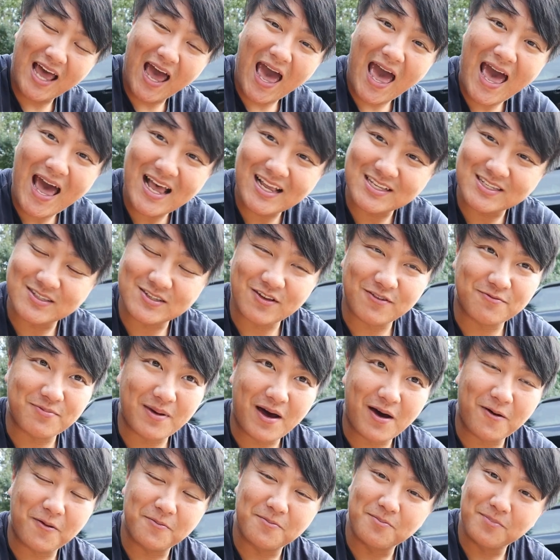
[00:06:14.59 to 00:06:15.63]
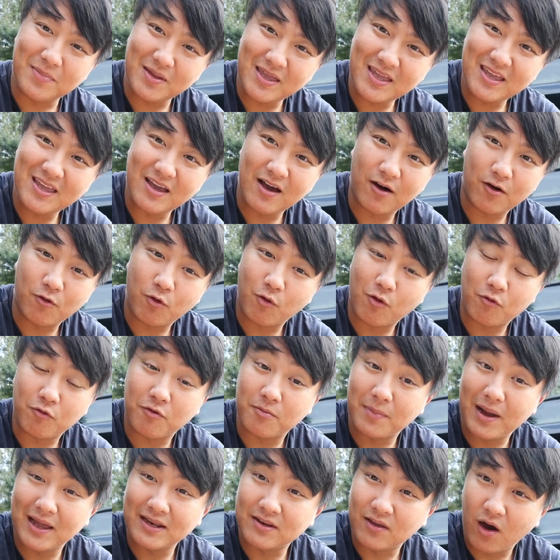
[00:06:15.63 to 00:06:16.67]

asked about me or my